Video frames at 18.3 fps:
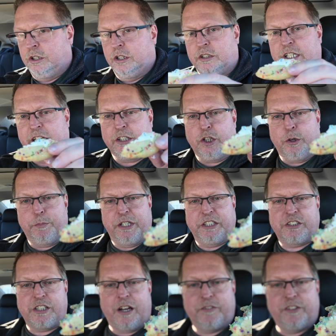take a little
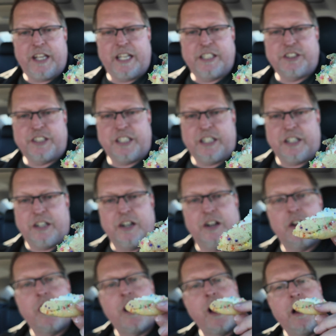piece off the edge there.
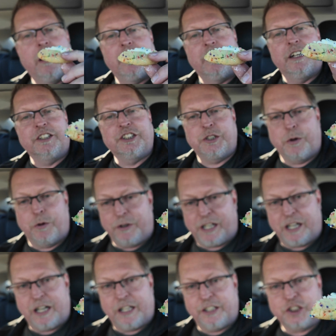See what
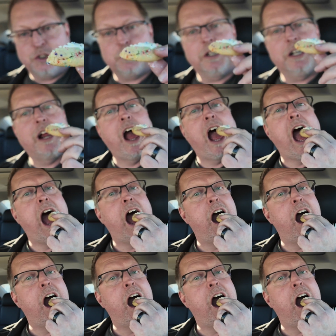we got on this one.